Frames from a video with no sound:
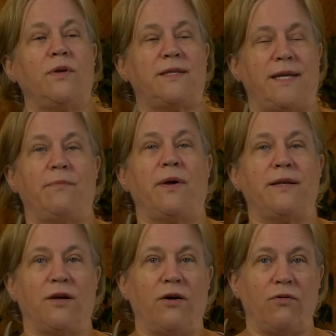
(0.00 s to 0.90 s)
would take my
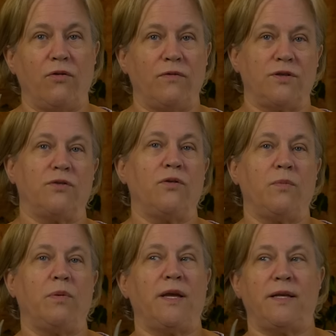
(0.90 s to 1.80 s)
daughter over to
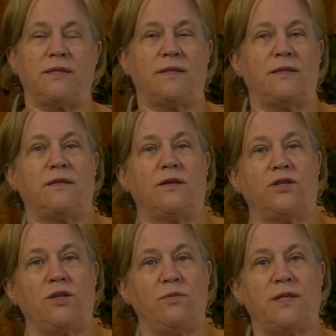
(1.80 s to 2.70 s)
her place
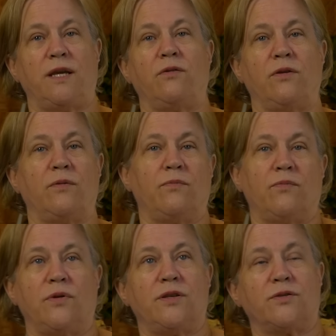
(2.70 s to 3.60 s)
because she would take her to
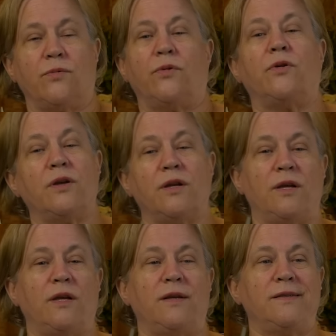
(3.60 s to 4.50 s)
preschool.
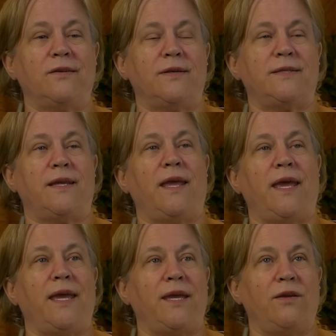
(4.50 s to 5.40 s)
So I said,
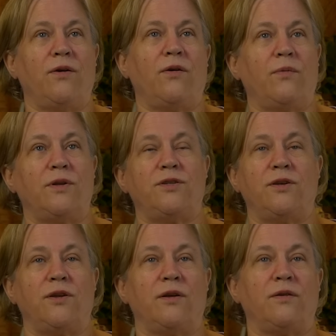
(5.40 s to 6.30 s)
hey, you know, I want
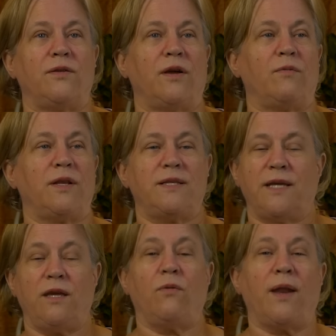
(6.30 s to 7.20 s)
you to, I want to
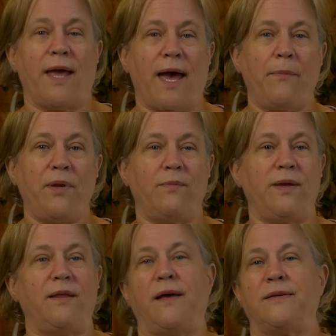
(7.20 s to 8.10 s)
tell you what happened to
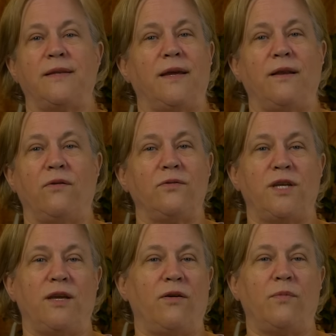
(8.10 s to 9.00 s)
me last night.
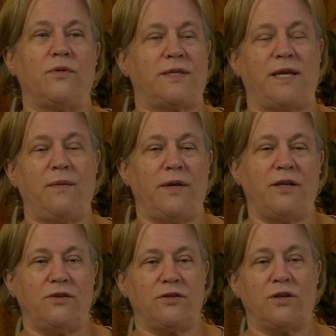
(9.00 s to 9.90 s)
OJ almost hit
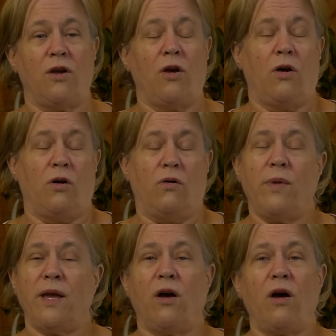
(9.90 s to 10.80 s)
me. She goes, oh
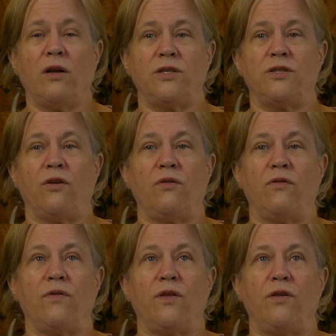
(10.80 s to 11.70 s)
my gosh, it's all
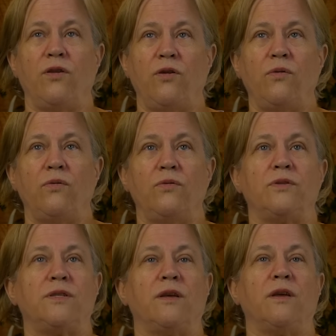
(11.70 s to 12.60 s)
over the
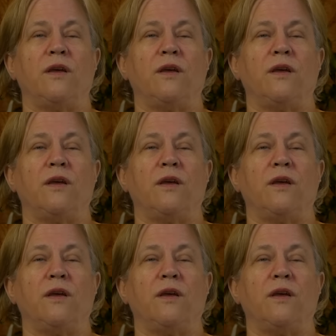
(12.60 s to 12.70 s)
news.